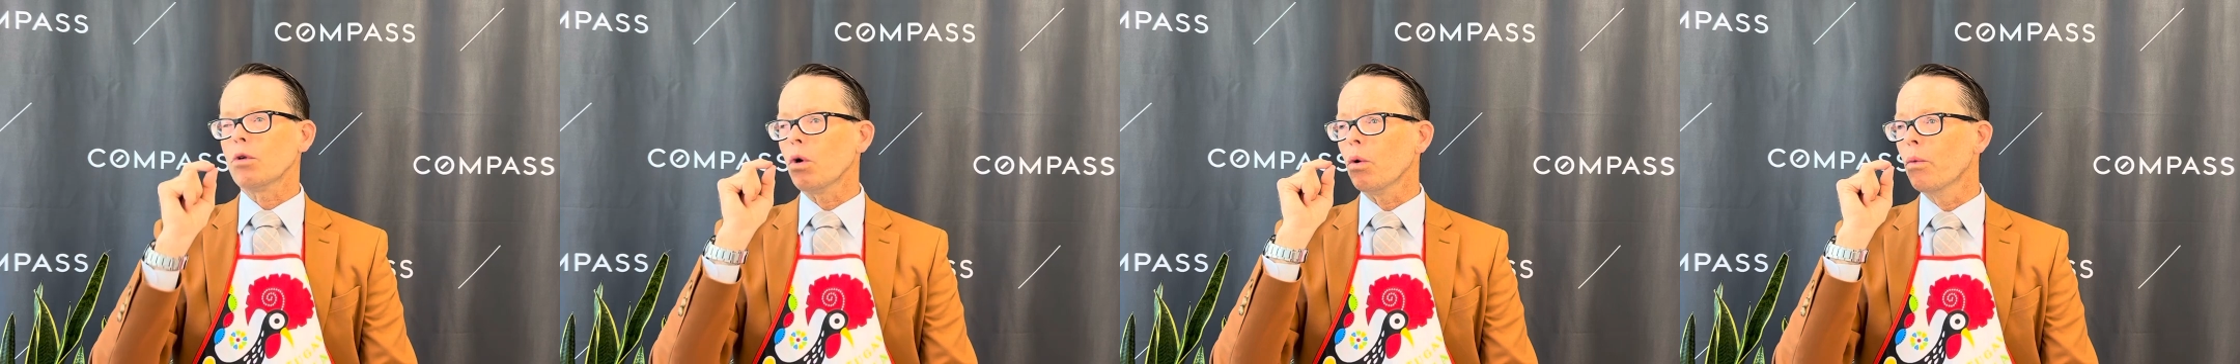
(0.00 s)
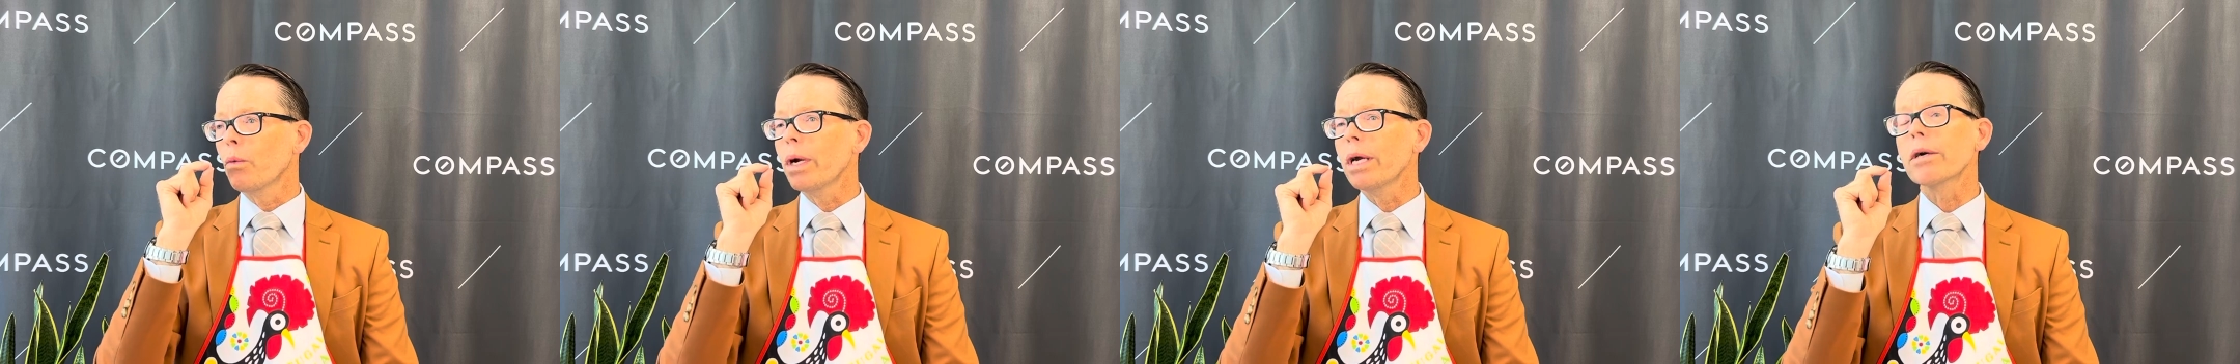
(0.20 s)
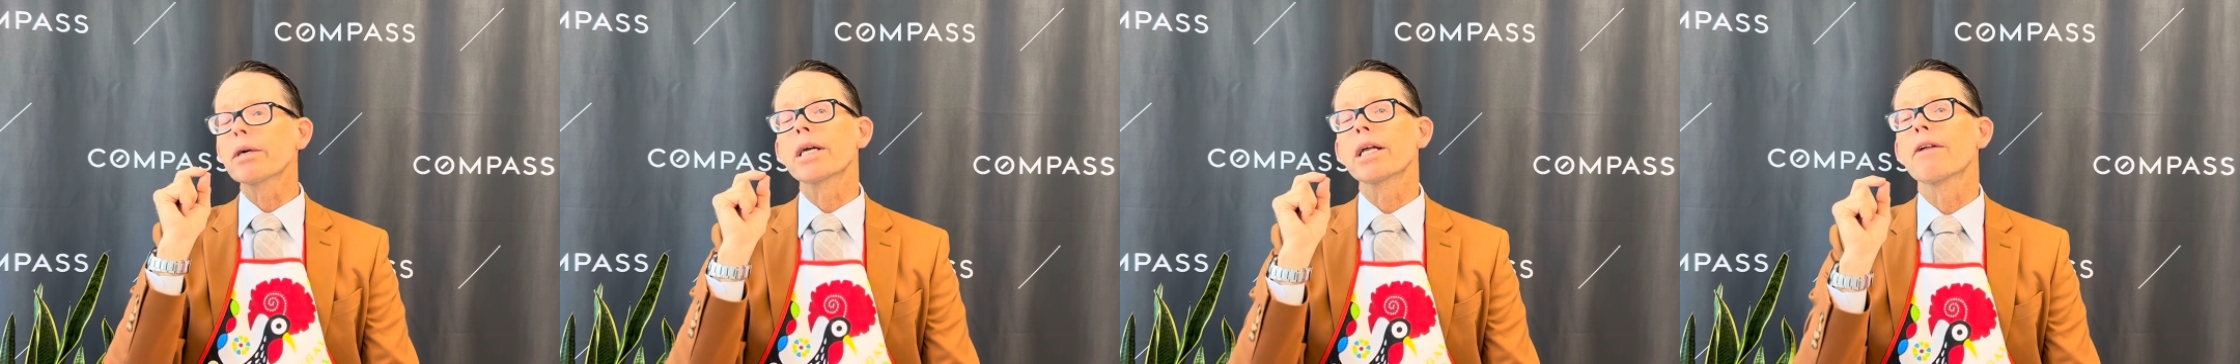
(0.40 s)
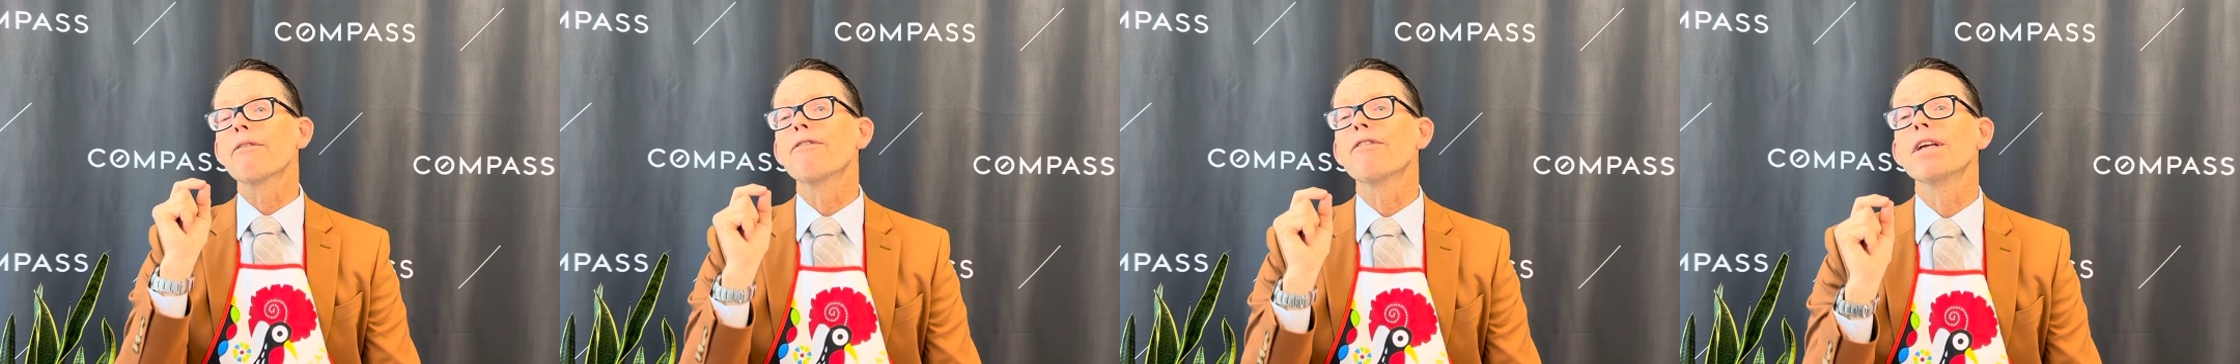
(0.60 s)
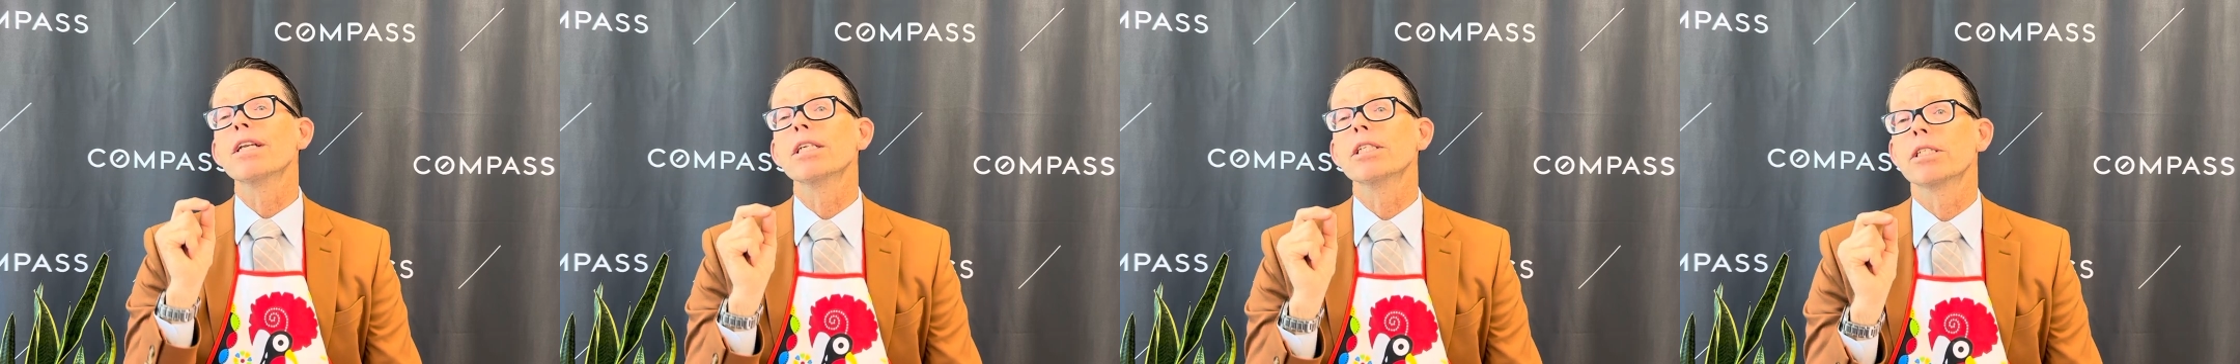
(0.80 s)
we are going to
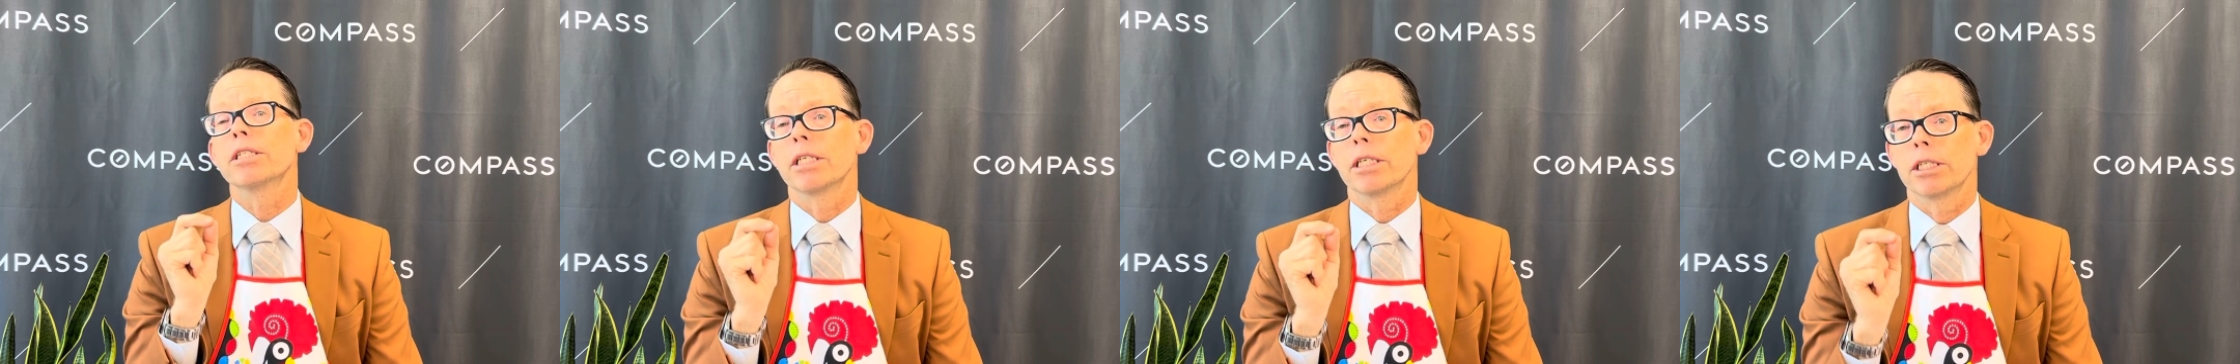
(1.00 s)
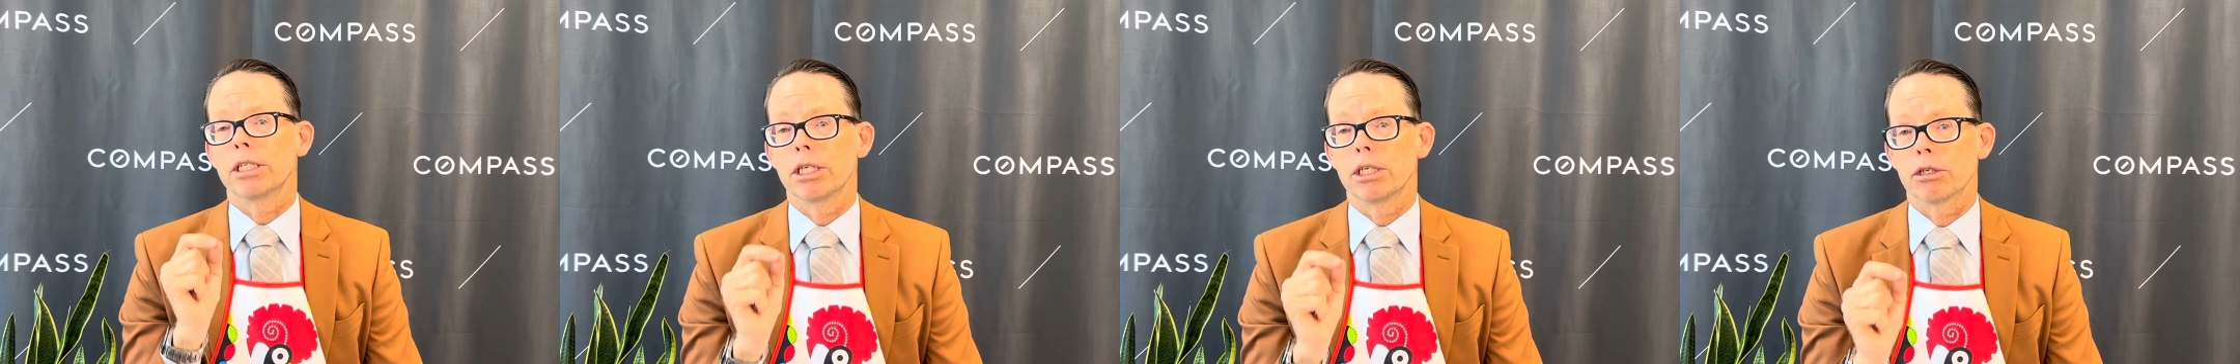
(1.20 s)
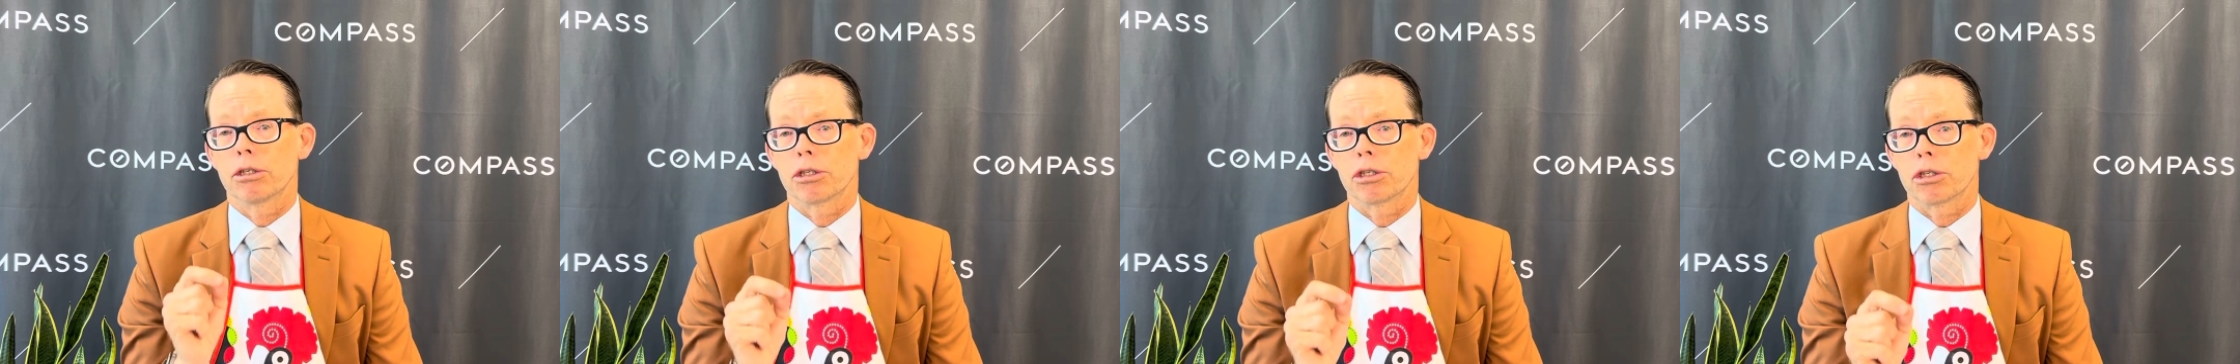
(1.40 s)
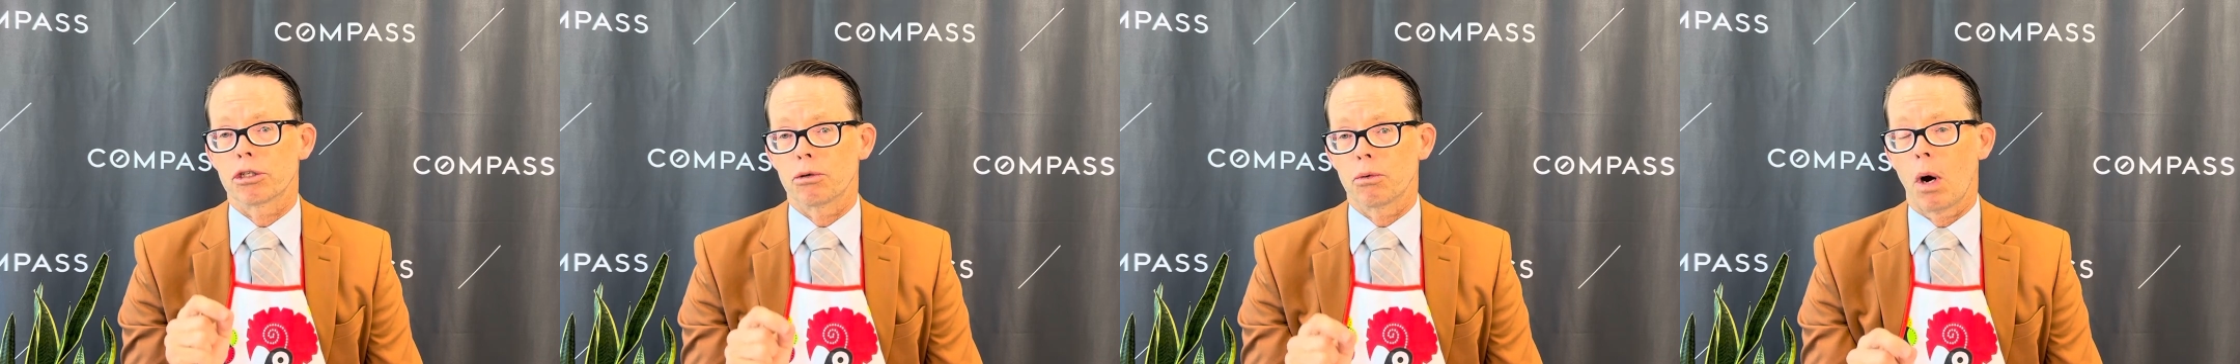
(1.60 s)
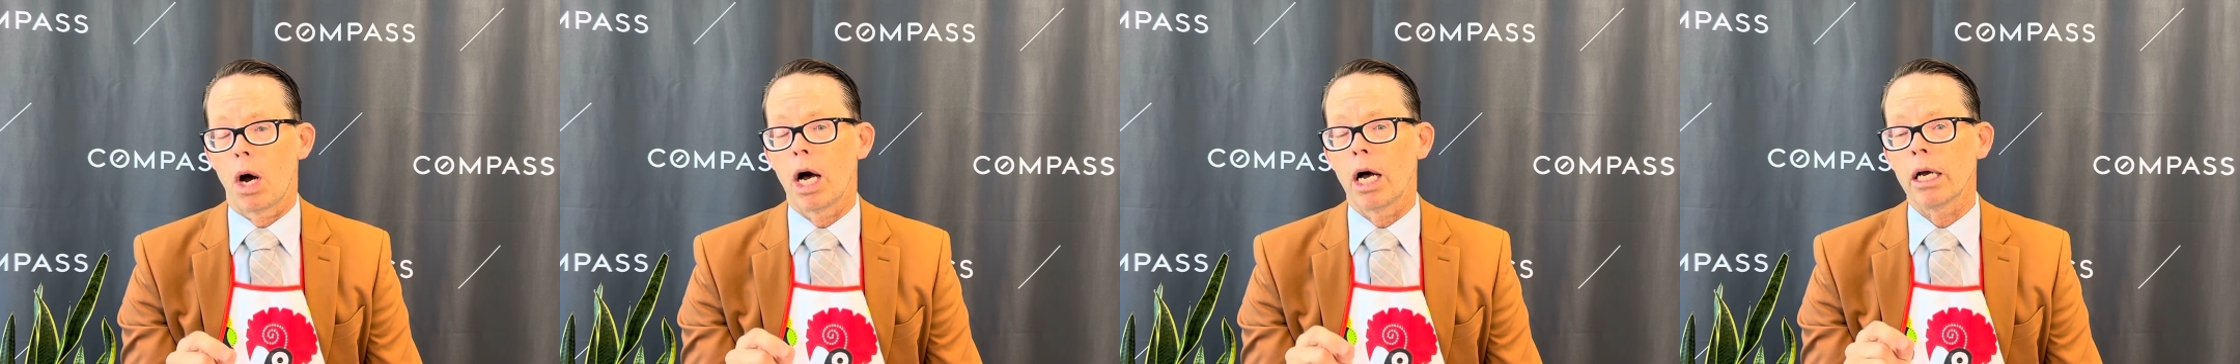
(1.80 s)
finish this year
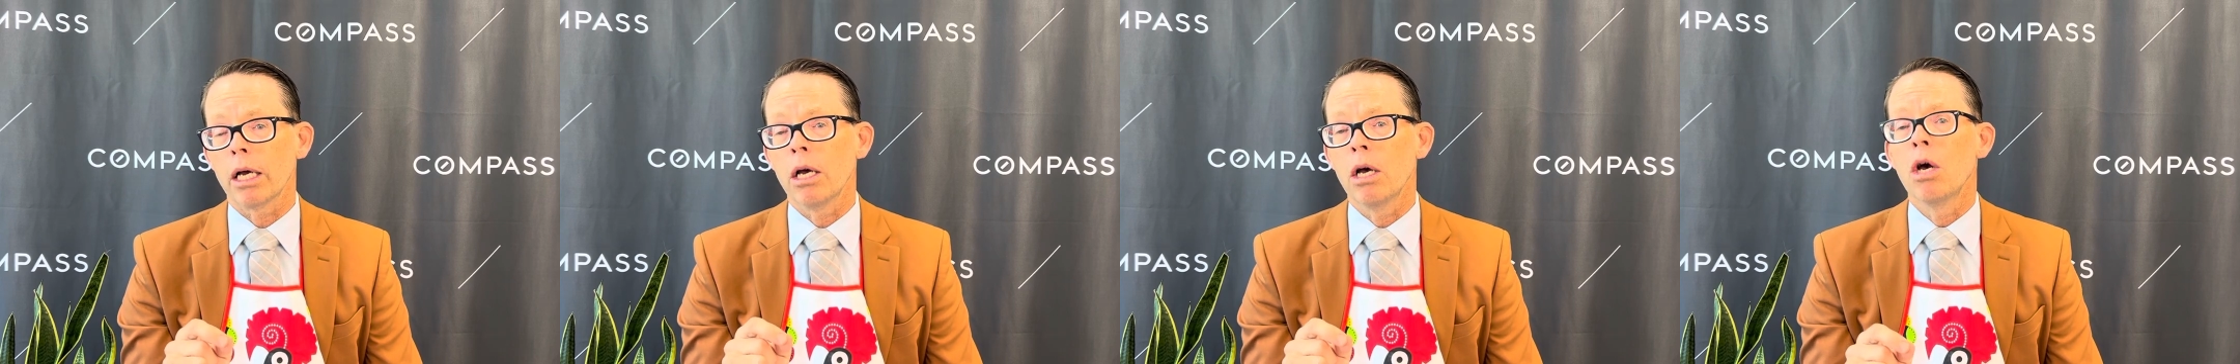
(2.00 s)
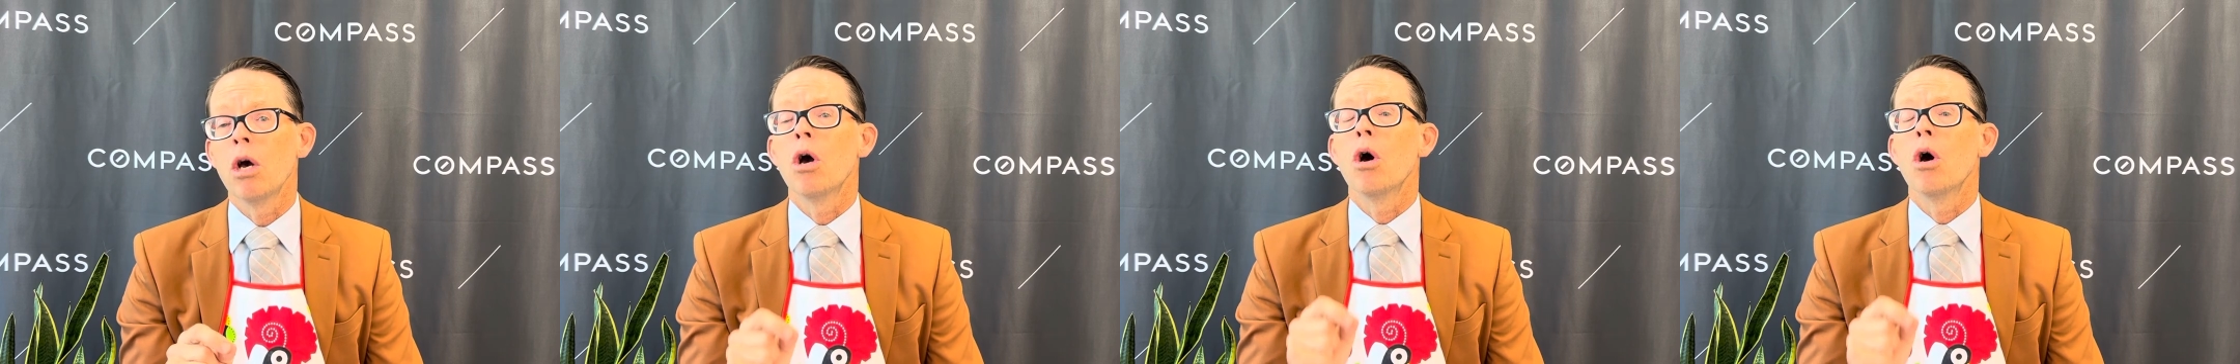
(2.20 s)
strong.